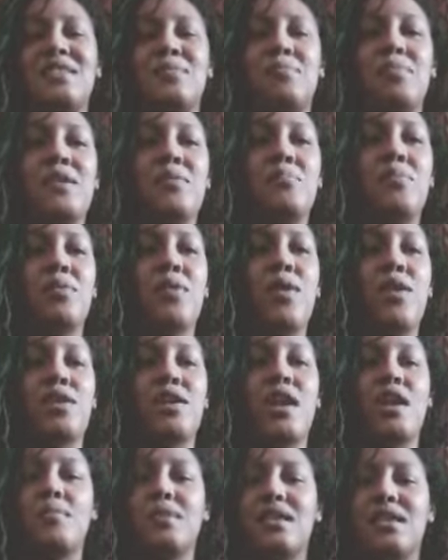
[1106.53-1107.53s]
that people are
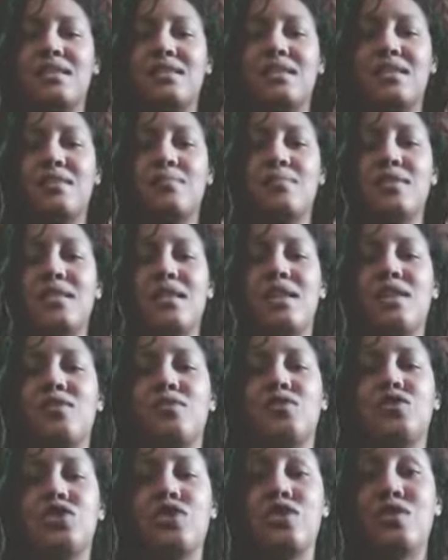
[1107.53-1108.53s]
coming into
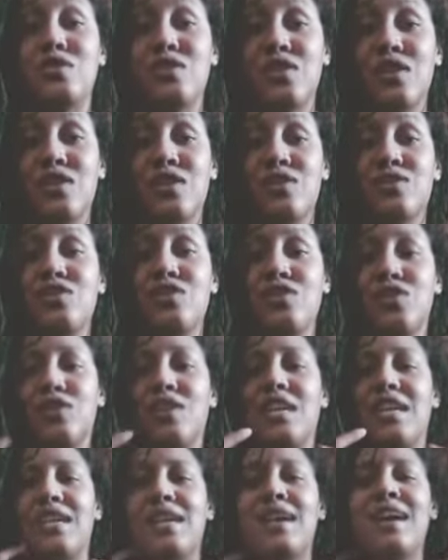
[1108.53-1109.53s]
themselves, choosing their
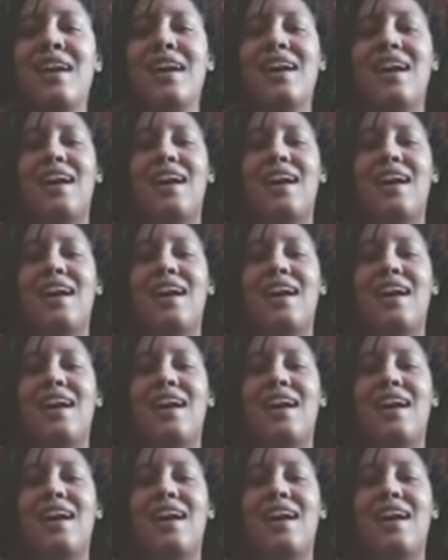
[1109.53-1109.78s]
journey.